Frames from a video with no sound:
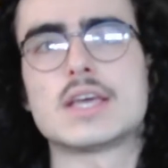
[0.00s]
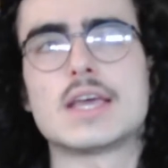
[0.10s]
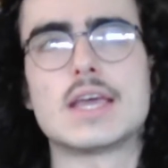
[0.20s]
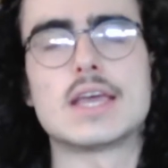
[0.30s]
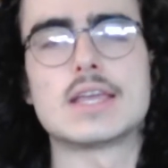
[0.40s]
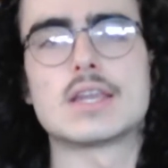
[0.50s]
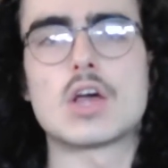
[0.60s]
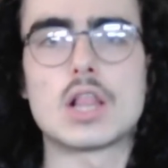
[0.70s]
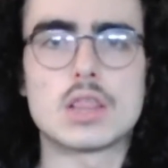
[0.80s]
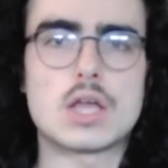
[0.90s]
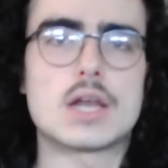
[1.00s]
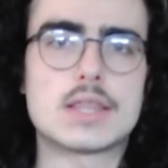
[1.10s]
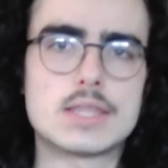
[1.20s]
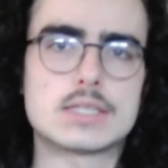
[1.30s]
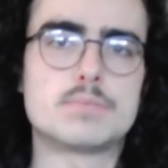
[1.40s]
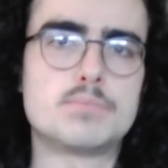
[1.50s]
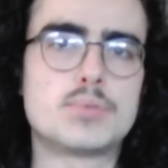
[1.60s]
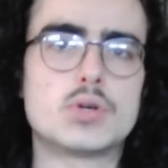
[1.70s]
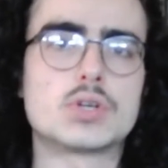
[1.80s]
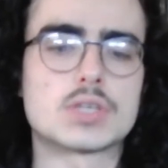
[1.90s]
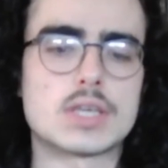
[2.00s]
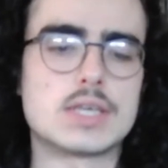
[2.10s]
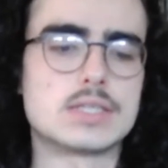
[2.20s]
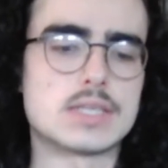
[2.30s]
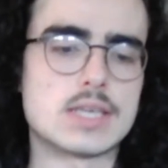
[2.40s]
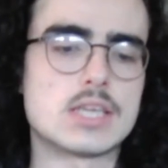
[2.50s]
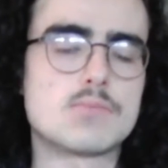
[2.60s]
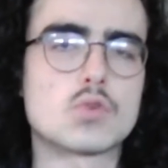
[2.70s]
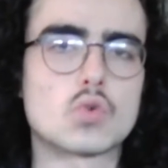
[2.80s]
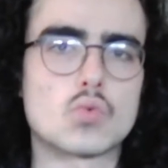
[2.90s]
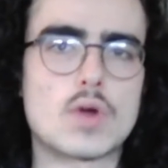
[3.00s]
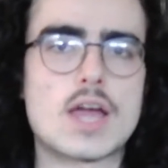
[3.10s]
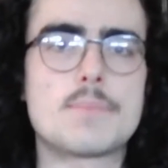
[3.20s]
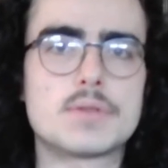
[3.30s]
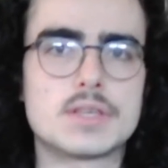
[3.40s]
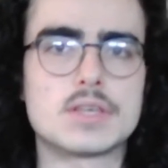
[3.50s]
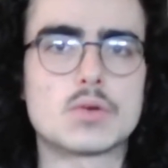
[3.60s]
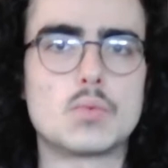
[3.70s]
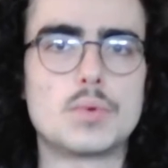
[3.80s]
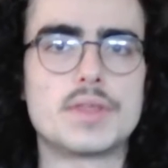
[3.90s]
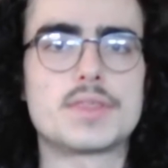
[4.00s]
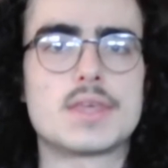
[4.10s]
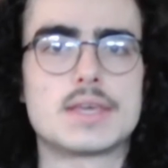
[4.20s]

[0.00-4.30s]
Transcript: and a lot of this book is him grappling with